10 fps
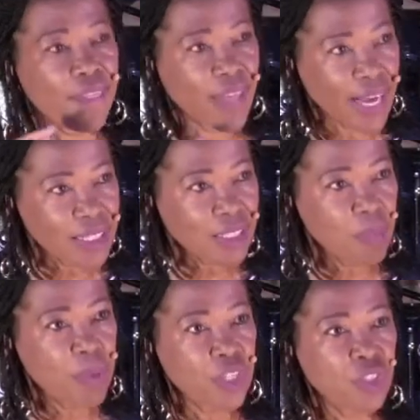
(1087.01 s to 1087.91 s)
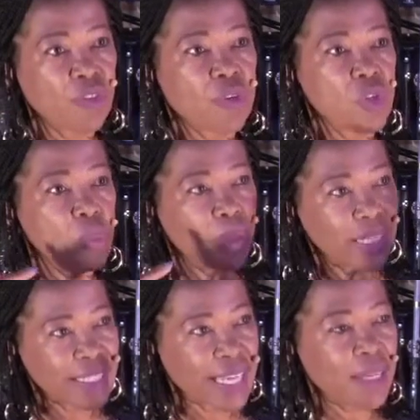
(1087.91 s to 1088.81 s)
That's the picture of
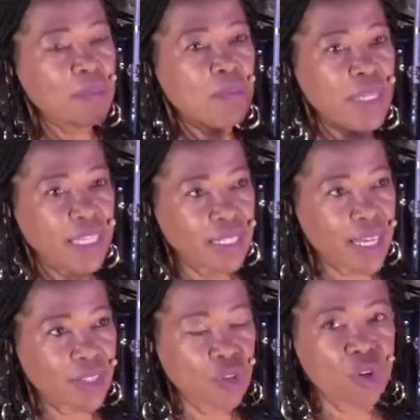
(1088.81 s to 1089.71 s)
humility and meekness.